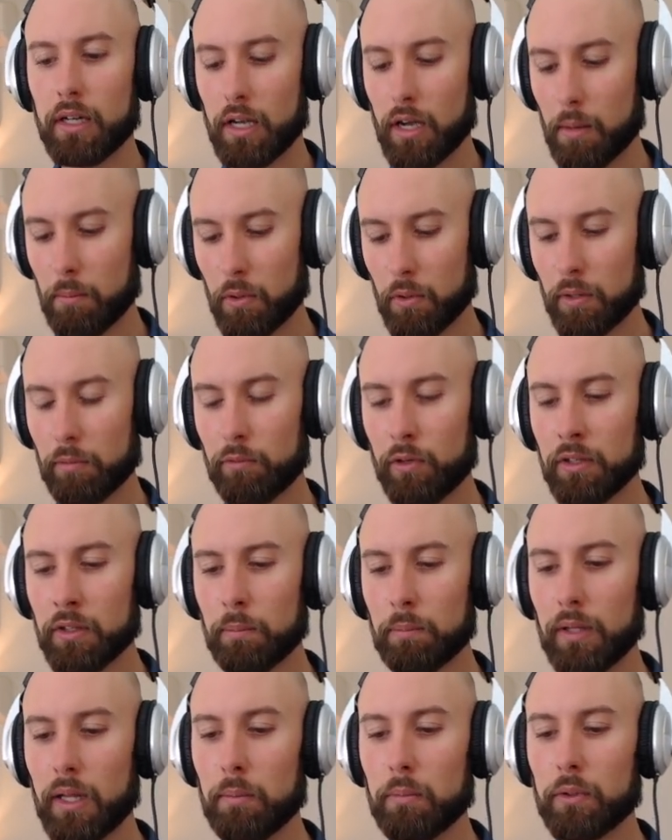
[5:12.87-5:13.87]
I'm going to run the
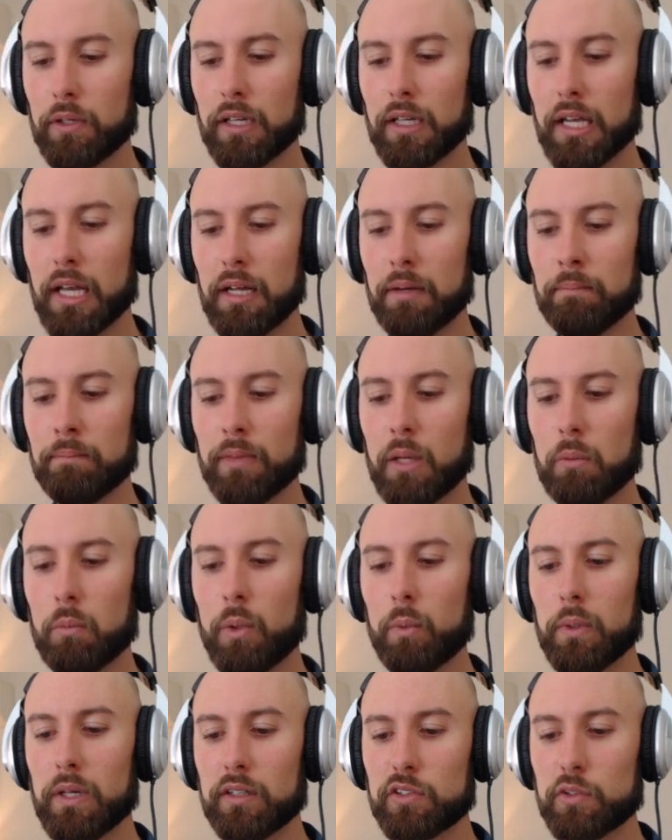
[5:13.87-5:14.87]
playbook again, and
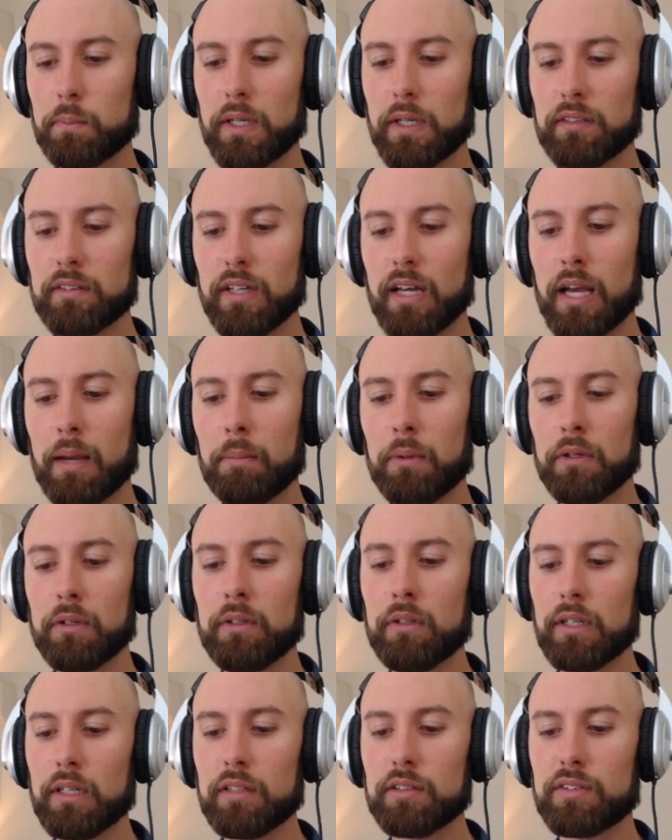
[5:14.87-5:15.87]
what we expect to
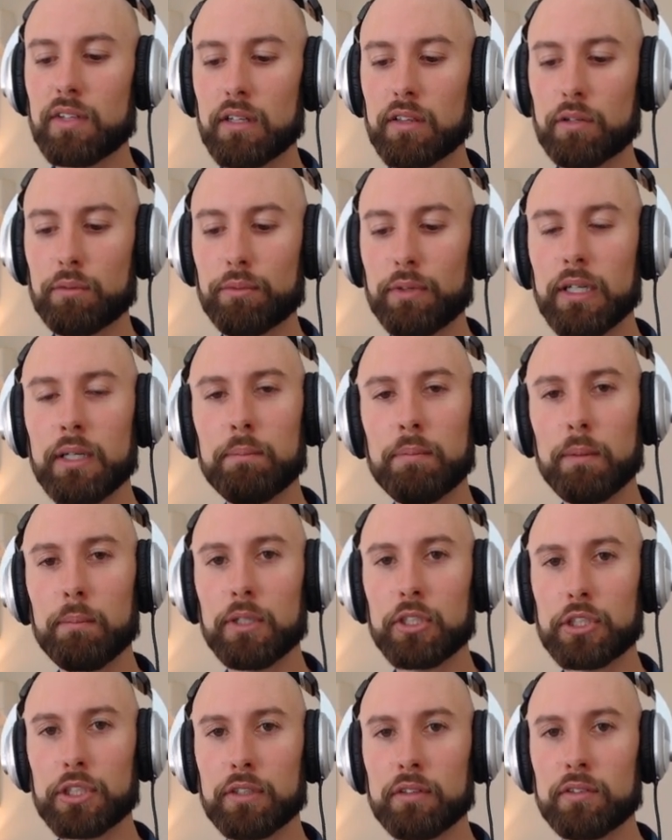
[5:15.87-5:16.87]
happen is that the read
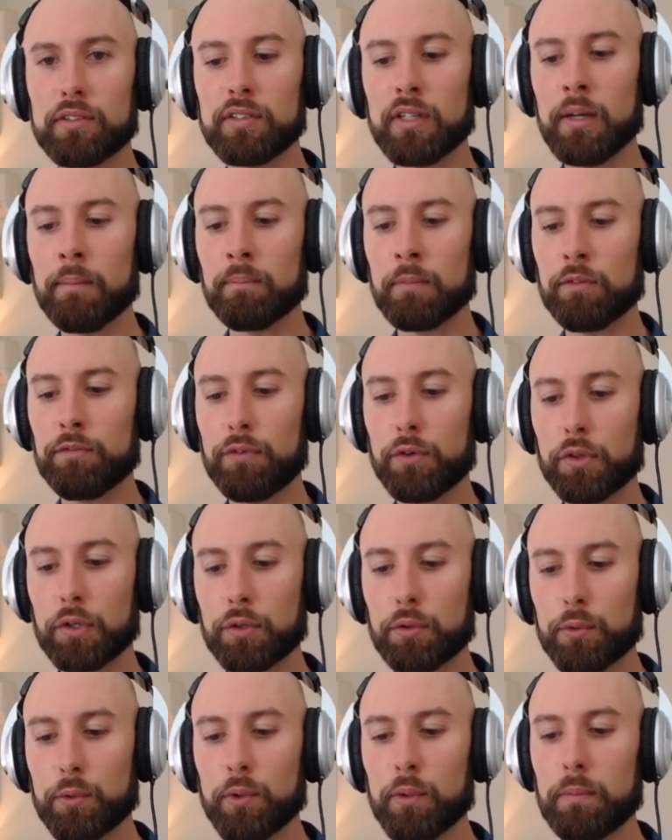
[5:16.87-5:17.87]
permissions for the
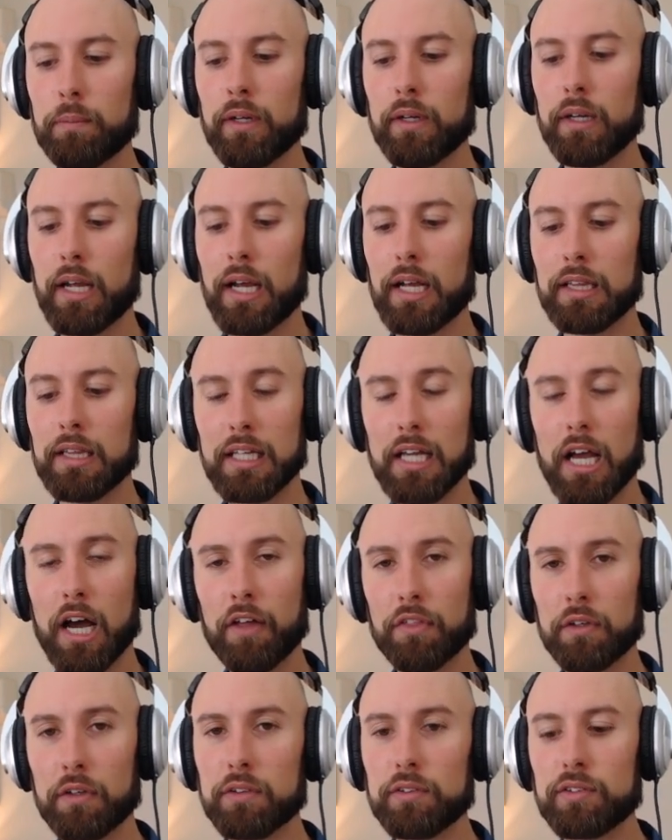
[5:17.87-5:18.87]
group and the
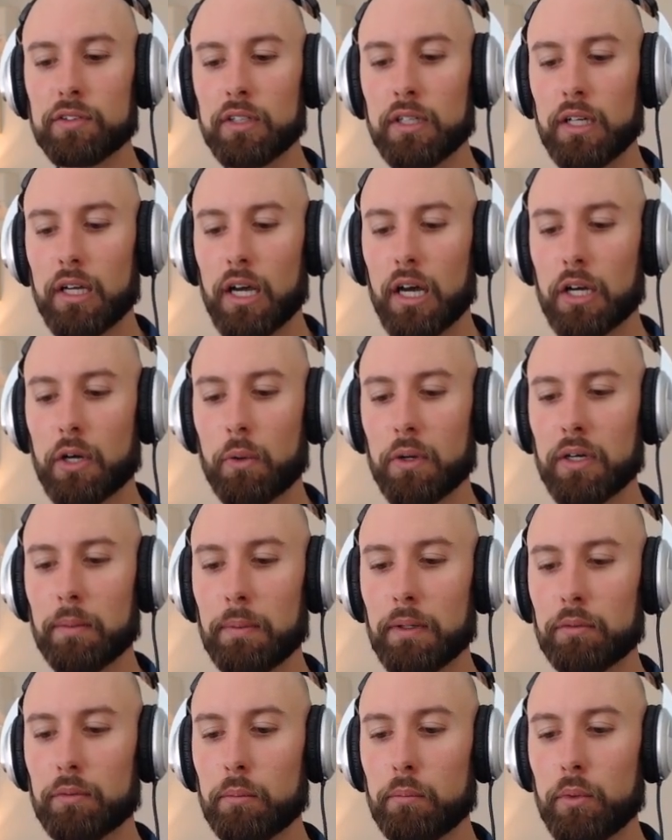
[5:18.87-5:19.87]
others are going to
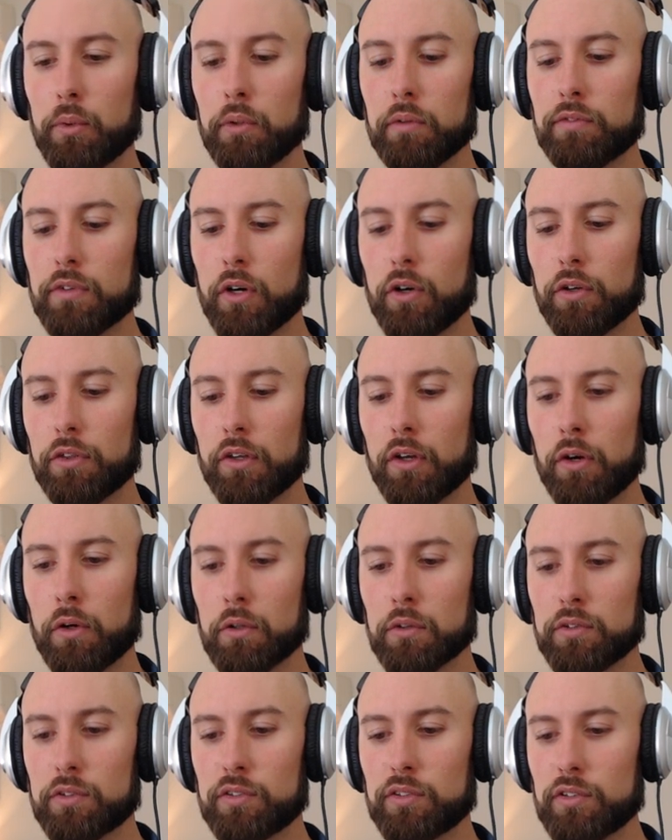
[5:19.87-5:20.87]
be removed on the
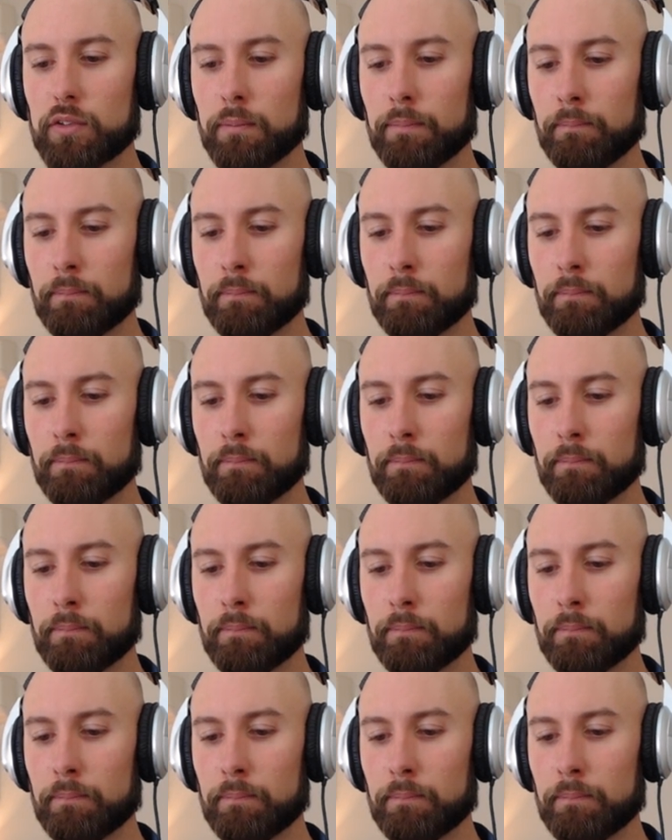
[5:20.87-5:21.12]
hosts.